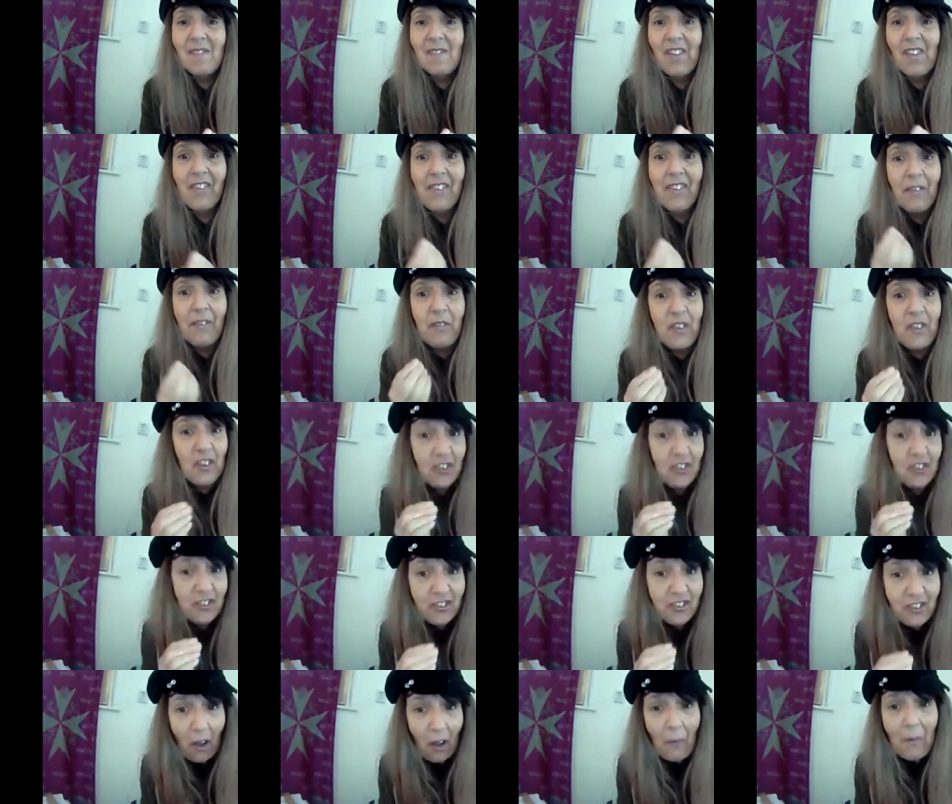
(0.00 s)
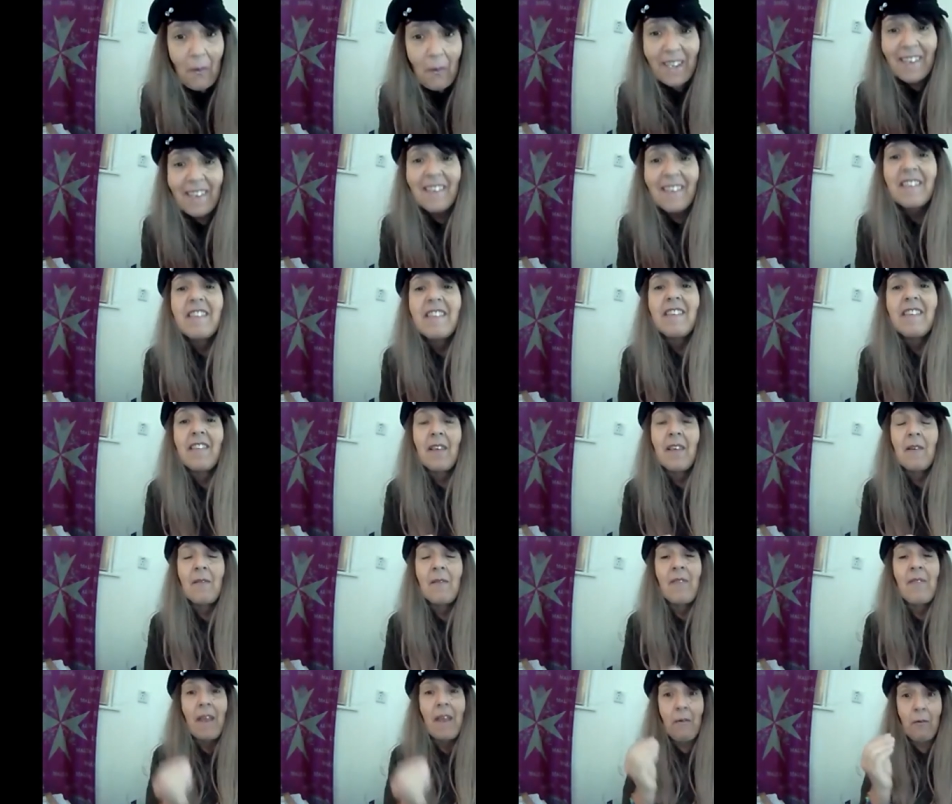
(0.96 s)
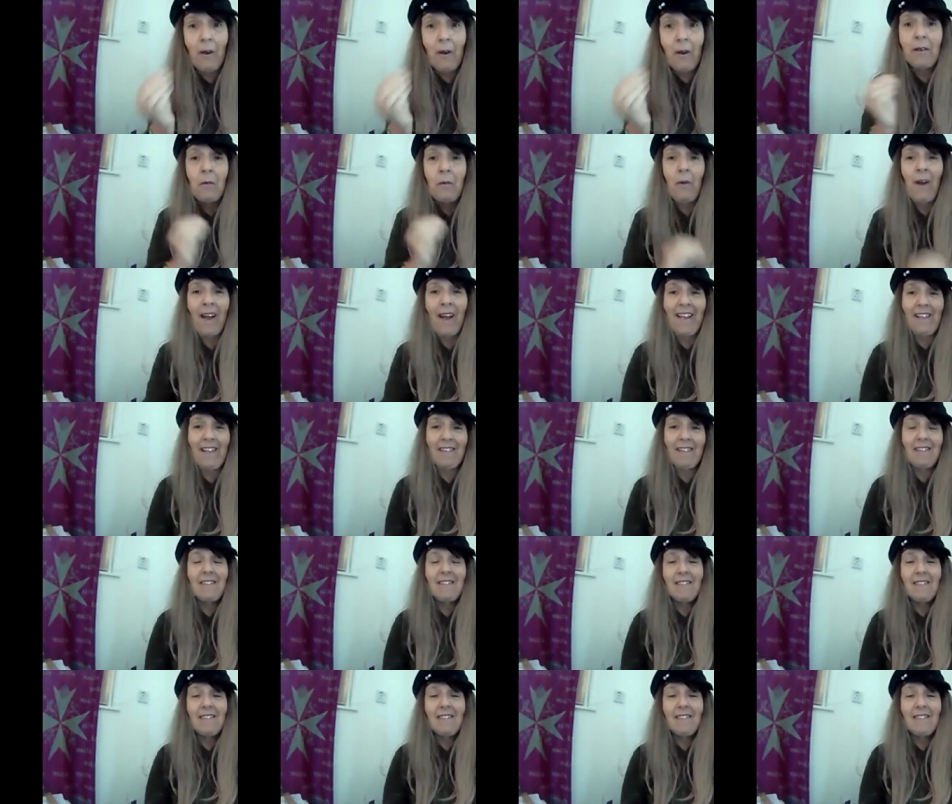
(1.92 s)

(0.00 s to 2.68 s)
Because if you're showing it to them, they run away.